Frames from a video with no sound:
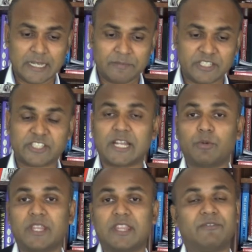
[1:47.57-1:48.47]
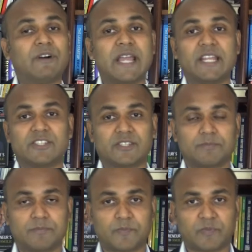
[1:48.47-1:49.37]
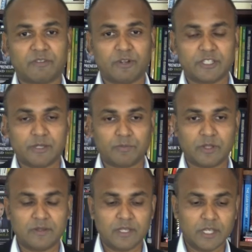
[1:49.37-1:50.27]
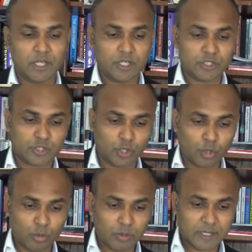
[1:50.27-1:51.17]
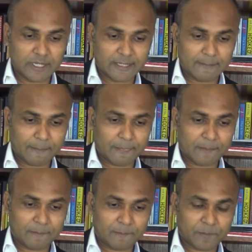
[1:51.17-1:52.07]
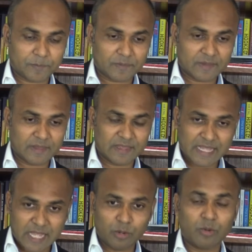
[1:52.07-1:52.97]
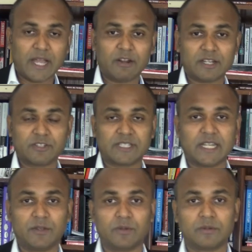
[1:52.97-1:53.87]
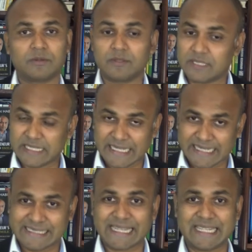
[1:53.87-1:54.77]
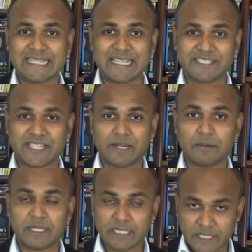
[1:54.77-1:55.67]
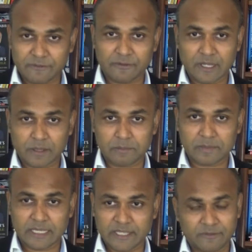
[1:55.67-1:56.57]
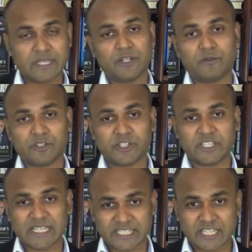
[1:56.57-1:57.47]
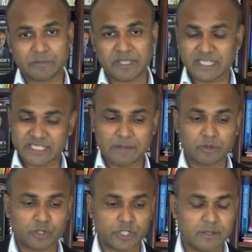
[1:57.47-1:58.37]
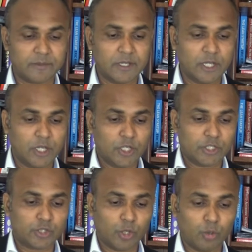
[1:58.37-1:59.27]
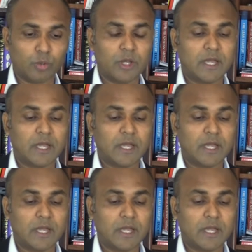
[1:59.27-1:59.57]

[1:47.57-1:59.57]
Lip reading: start with the finance, for example. So now I'd like to tell you exactly the answer if the university is asking me the same question. So